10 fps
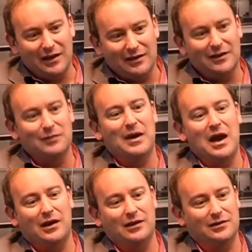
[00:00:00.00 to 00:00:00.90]
get in
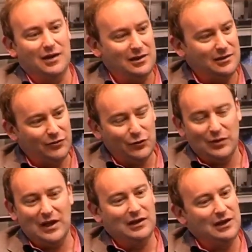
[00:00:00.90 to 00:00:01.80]
market, and
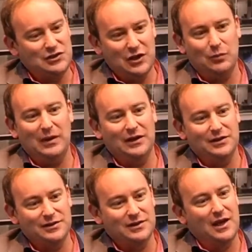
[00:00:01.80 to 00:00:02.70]
through that you need channel
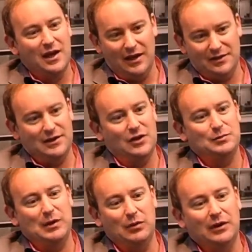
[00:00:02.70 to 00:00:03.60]
managers and
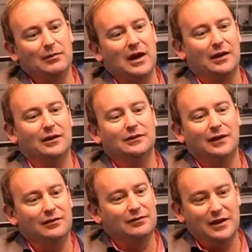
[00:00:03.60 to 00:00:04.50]
salespeople in market.
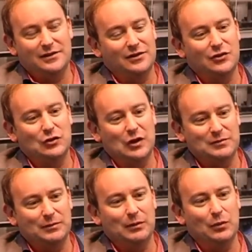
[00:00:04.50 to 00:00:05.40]
And that's the two
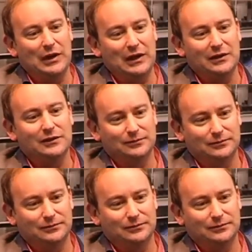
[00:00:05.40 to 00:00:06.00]
types of people we need.